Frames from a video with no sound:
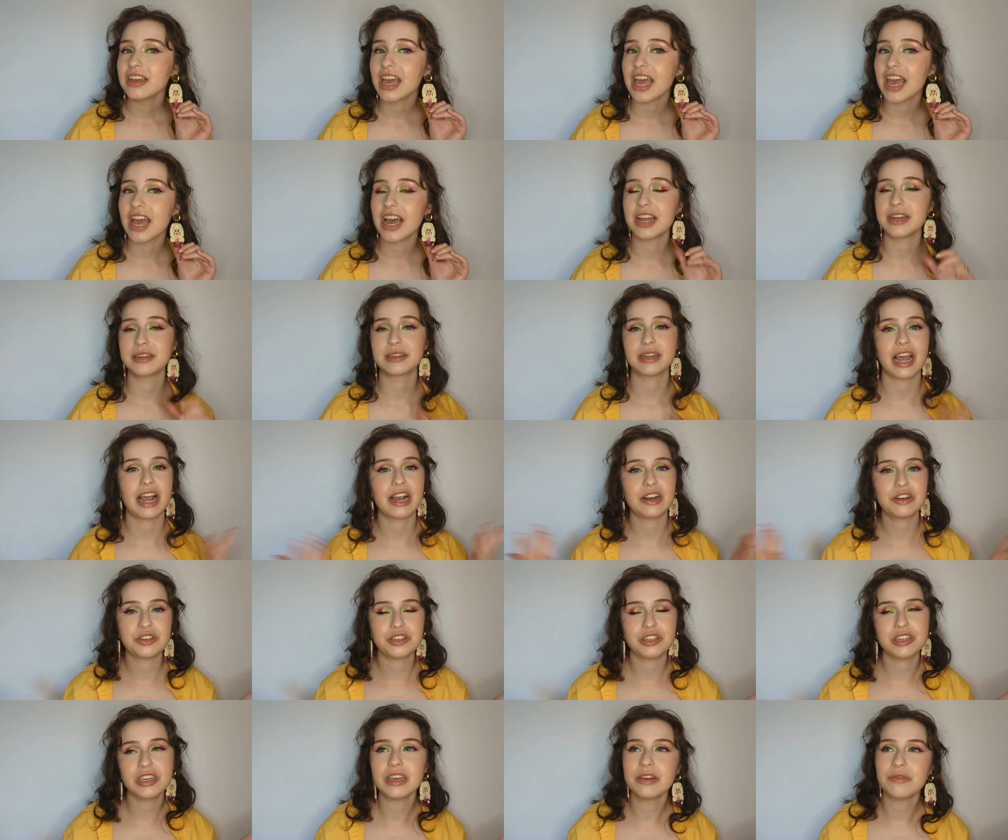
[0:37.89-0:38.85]
And
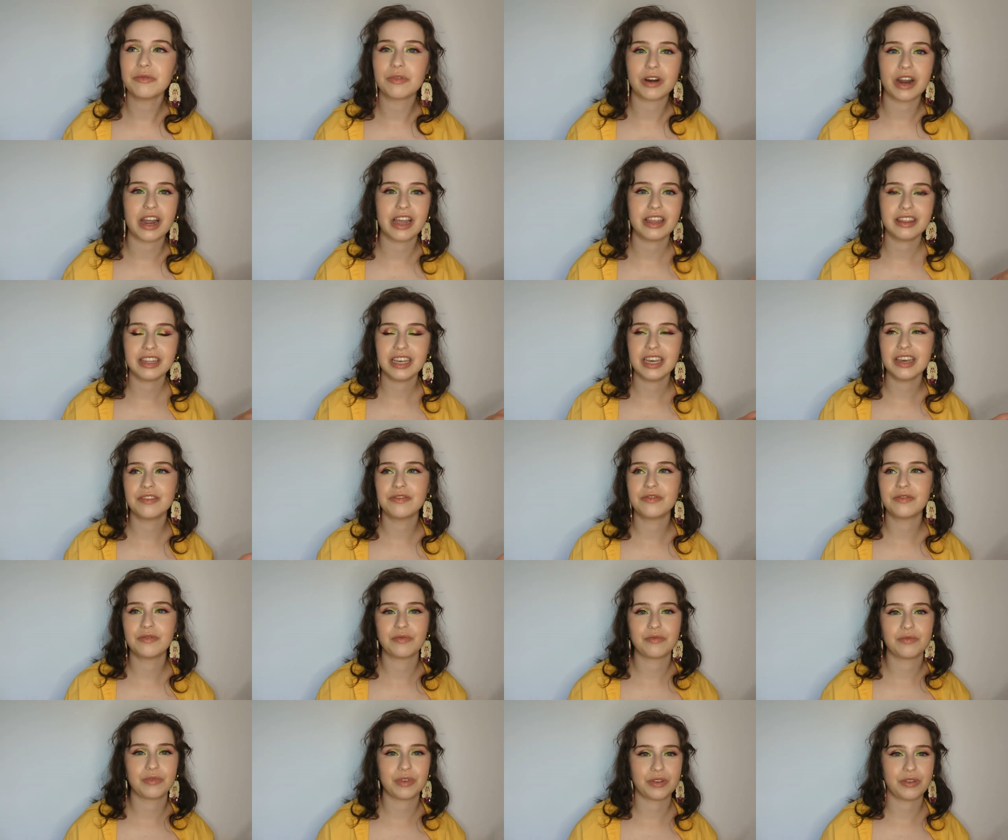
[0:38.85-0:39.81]
actually where I
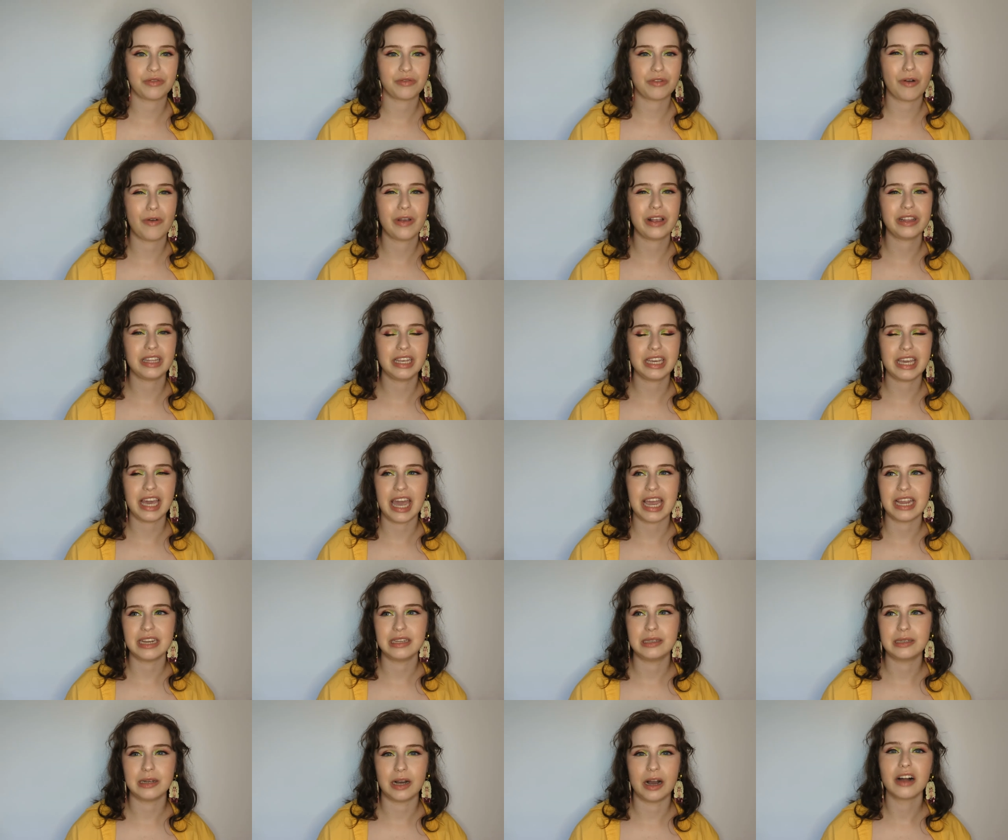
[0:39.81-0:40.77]
live, we're throwing like
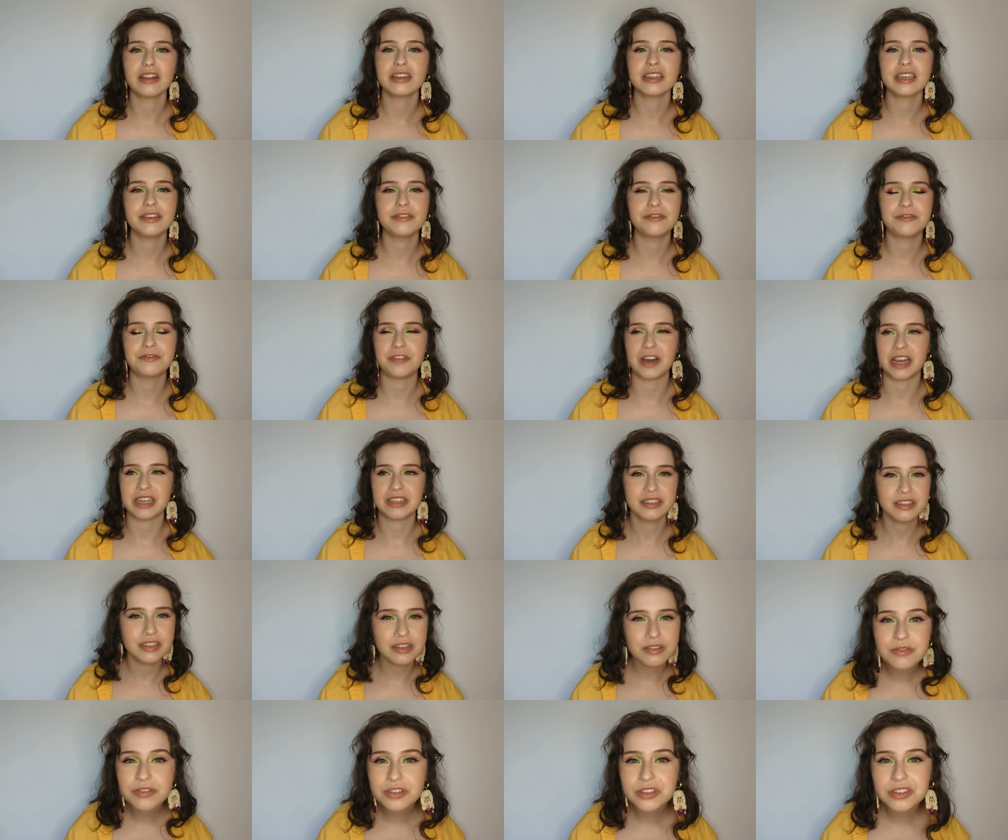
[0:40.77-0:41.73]
a Dolly
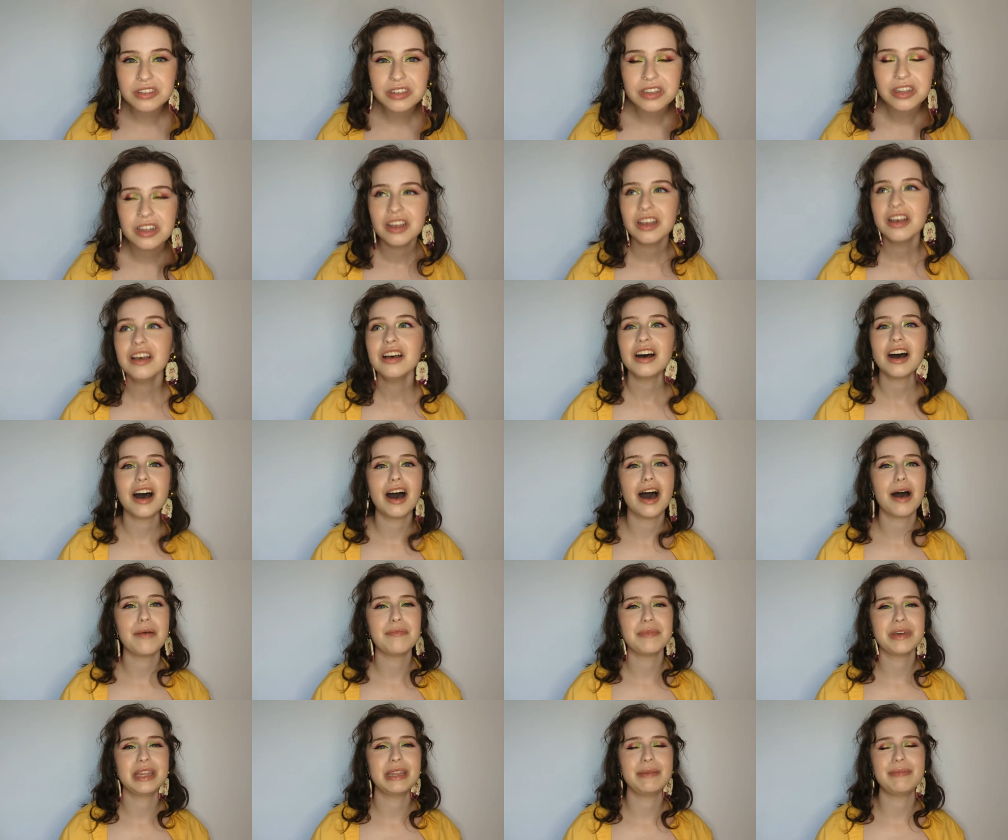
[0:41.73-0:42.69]
festival
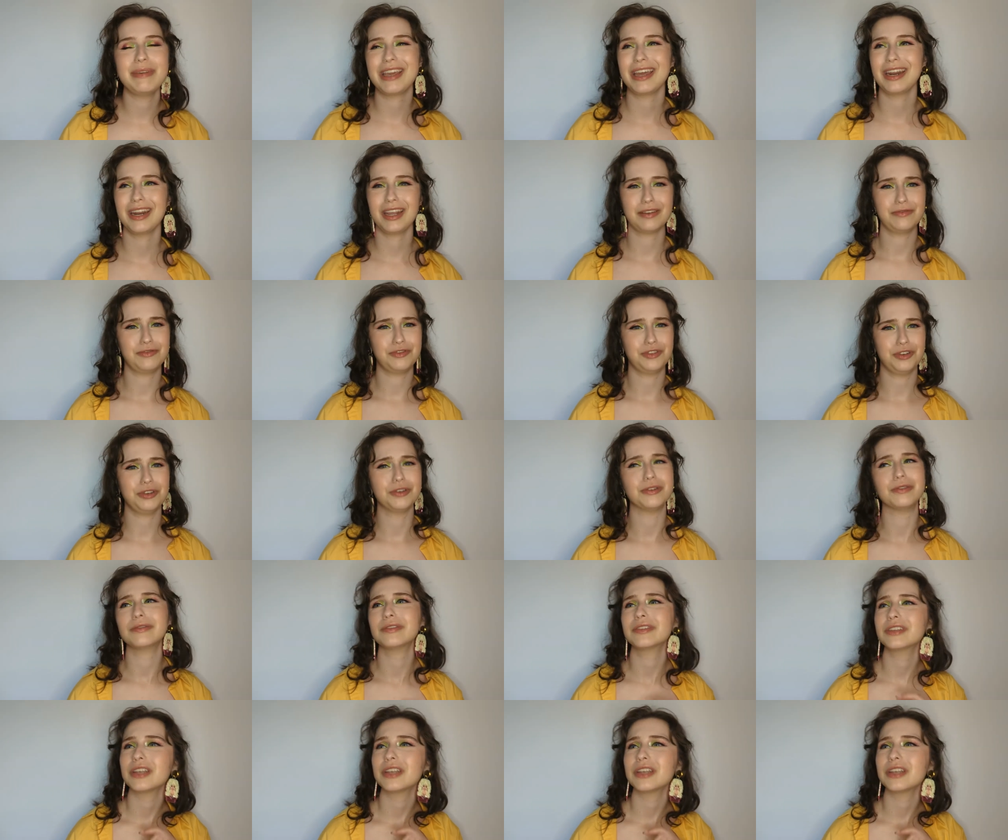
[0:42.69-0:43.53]
um, in the beginning of June.